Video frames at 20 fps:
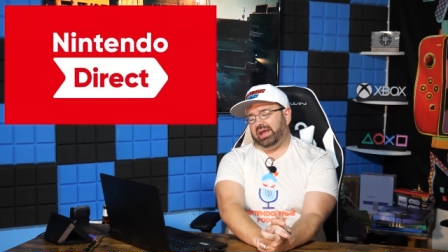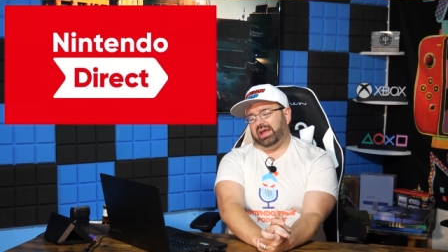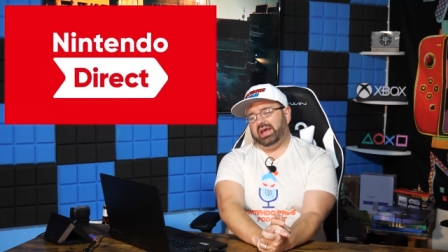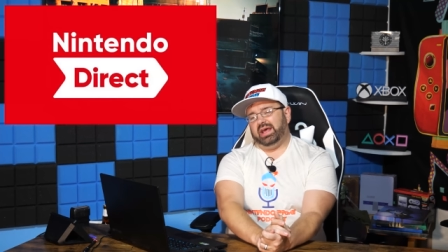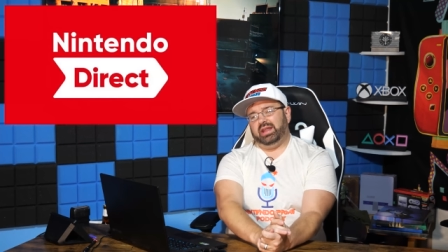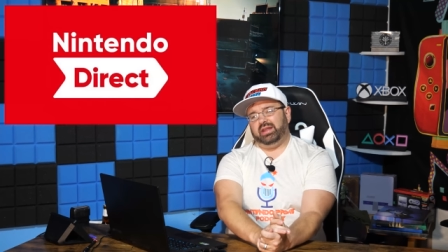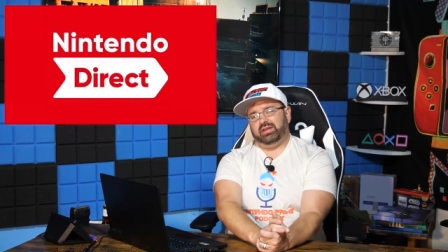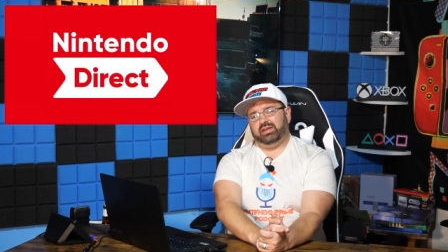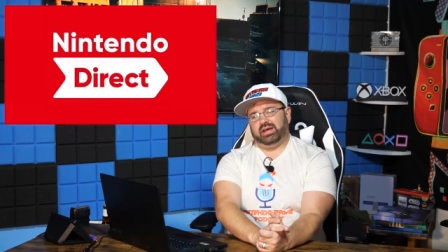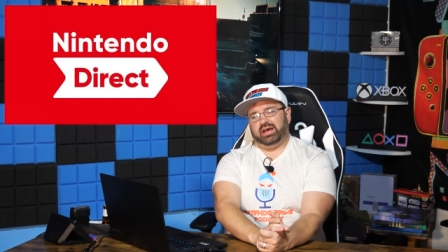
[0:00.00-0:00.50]

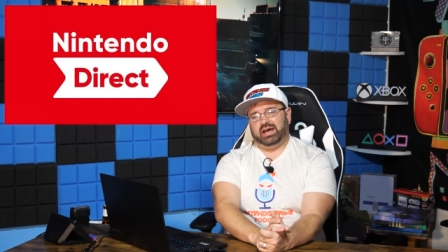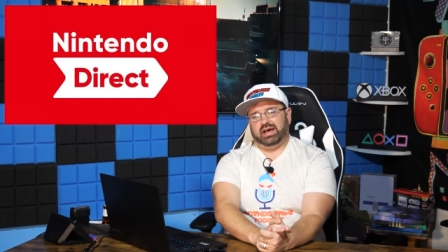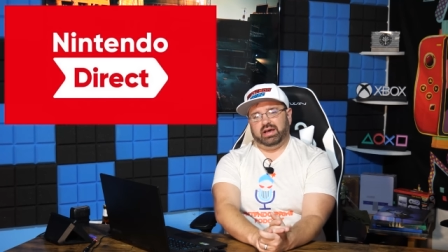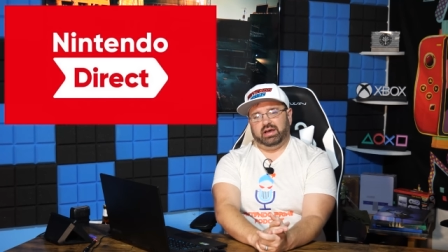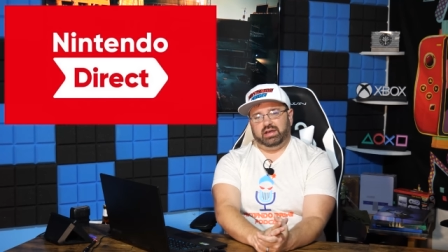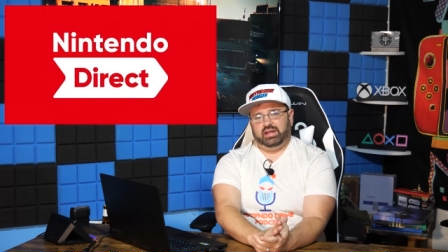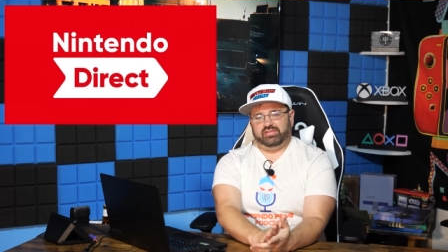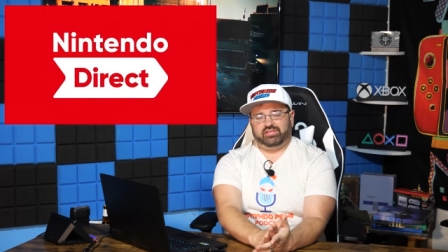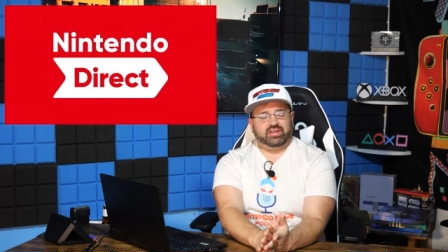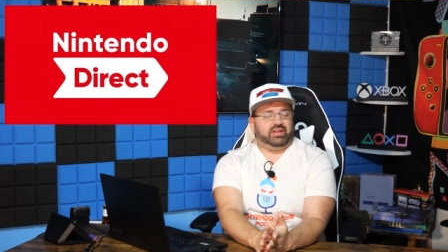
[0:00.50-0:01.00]
and
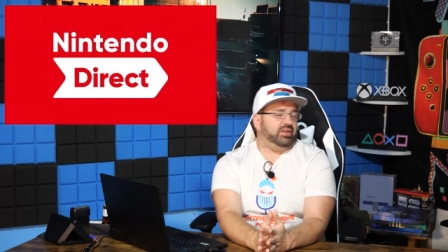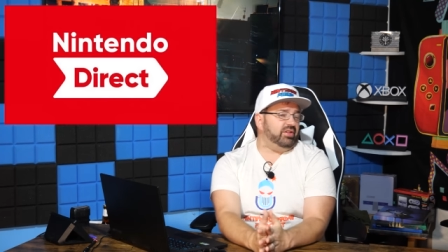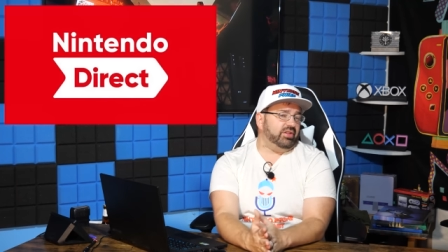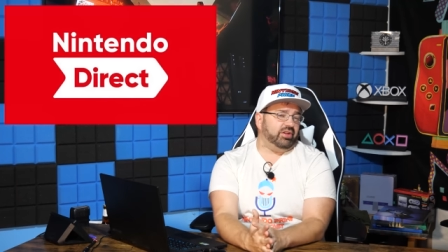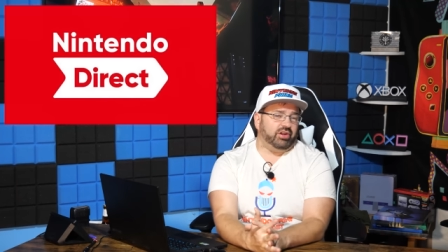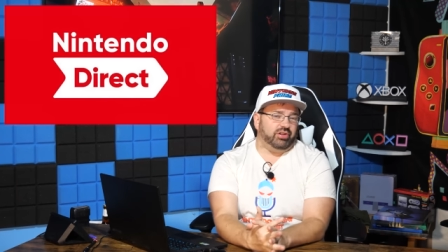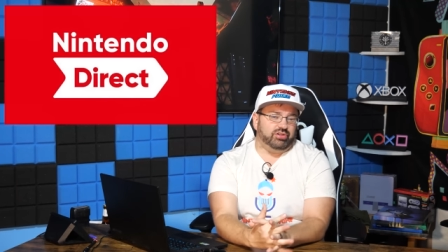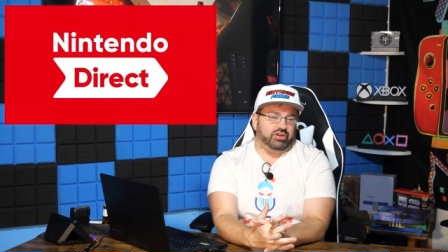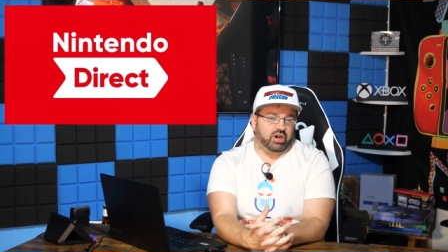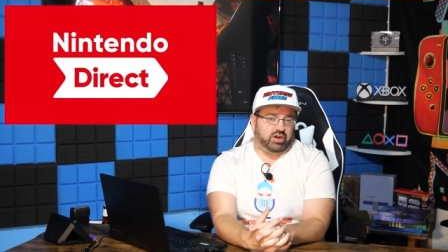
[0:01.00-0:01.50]
uh, it's getting a
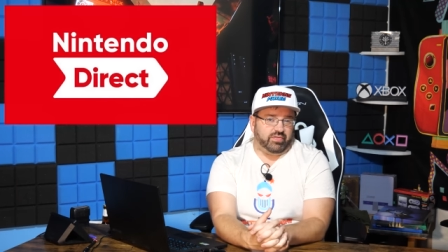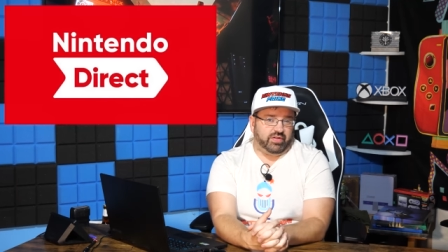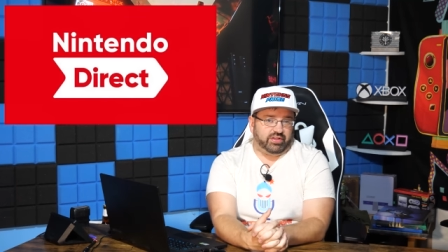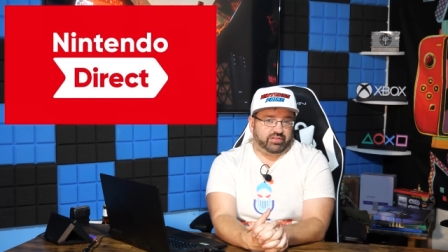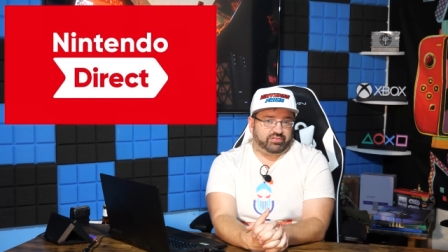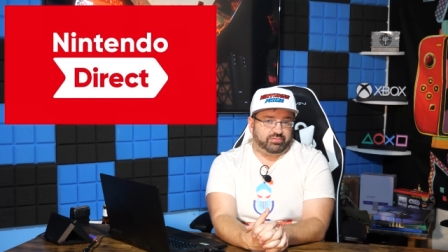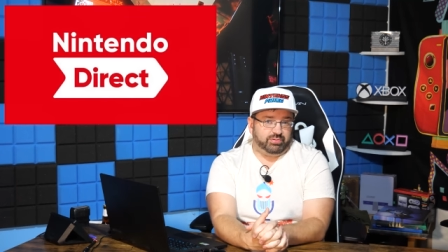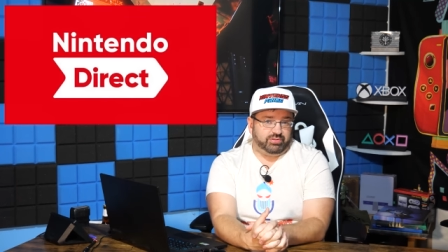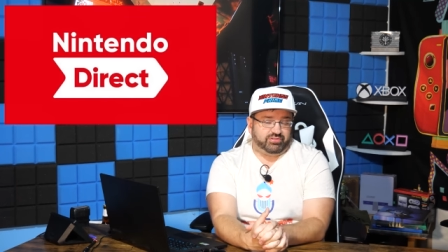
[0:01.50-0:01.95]
little nervous.